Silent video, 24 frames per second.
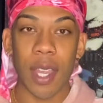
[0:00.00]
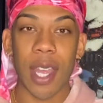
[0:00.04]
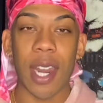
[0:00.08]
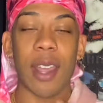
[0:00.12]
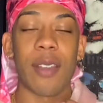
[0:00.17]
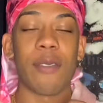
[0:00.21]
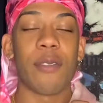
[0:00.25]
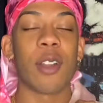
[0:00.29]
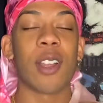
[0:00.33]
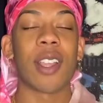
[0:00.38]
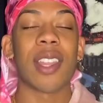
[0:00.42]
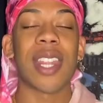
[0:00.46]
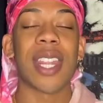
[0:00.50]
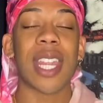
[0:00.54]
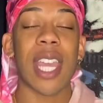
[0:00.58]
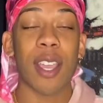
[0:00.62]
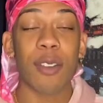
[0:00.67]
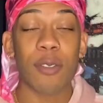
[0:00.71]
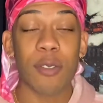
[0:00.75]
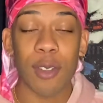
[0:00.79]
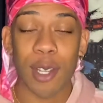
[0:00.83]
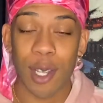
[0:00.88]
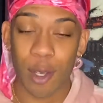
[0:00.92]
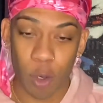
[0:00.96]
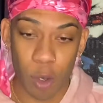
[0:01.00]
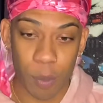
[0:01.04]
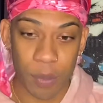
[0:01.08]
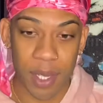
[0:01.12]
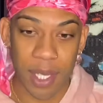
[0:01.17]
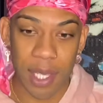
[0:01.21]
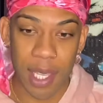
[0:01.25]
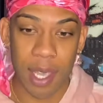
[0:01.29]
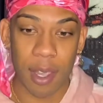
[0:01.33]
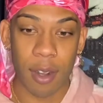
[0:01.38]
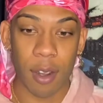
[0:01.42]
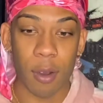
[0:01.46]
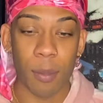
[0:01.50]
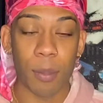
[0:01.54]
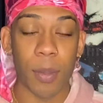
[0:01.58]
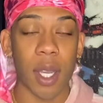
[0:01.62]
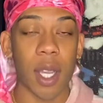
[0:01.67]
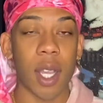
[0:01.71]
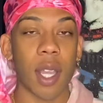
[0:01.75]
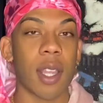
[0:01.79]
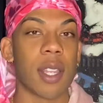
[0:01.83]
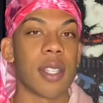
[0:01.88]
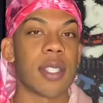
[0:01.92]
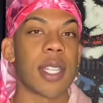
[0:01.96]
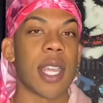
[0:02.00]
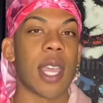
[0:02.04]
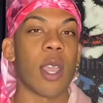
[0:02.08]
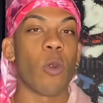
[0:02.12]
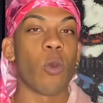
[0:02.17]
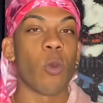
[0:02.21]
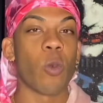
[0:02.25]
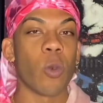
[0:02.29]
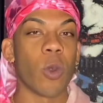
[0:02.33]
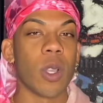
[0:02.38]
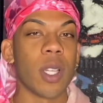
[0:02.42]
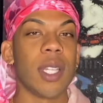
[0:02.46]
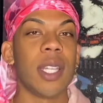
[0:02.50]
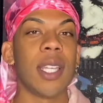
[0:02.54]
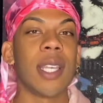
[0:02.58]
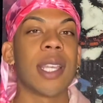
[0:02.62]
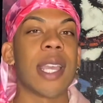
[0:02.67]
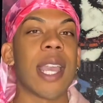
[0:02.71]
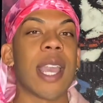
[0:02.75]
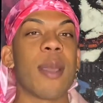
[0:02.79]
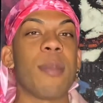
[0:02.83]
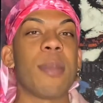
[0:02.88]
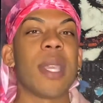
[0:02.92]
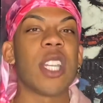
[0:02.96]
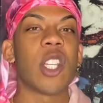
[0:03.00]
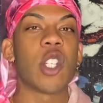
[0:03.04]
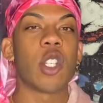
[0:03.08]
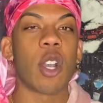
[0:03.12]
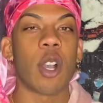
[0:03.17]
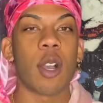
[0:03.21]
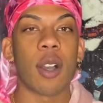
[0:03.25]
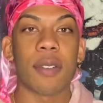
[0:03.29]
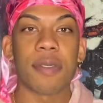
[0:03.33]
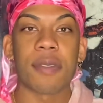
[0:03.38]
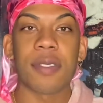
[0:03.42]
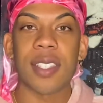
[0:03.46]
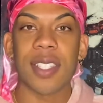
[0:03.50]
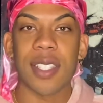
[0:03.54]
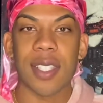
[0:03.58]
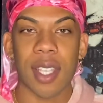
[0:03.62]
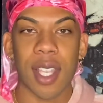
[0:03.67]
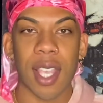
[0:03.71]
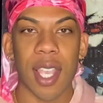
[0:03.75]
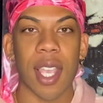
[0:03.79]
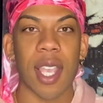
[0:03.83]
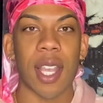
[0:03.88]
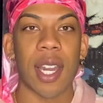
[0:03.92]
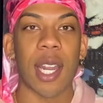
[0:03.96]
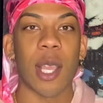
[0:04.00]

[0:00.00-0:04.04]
and I'm very thankful I grew up in the ghetto because it really gave me tough skin.